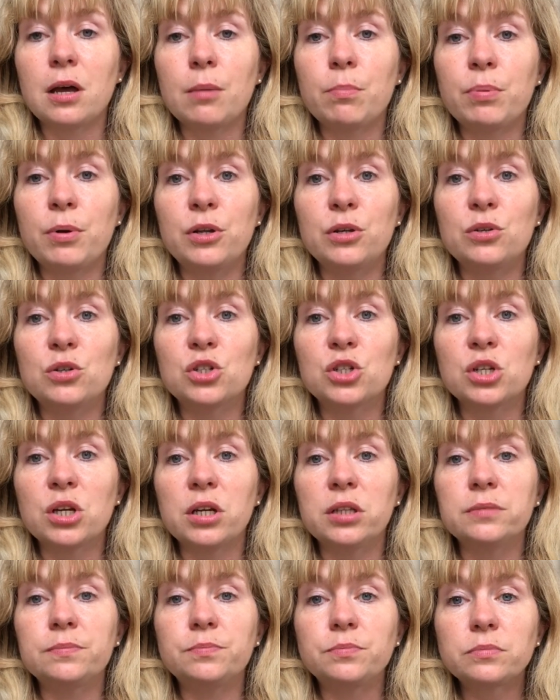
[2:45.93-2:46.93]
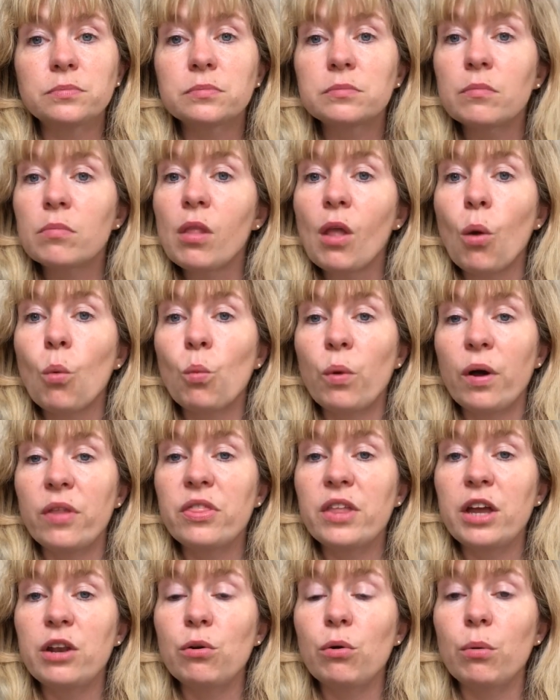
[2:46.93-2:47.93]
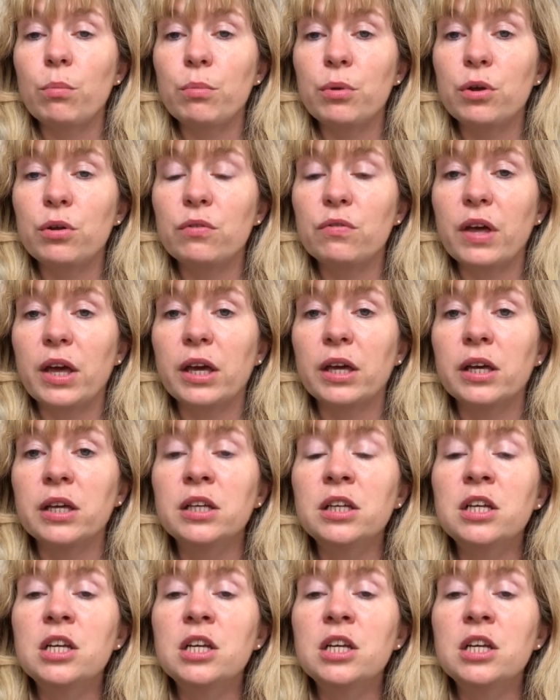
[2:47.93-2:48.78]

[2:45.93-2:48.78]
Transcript: pollution when they're not moving.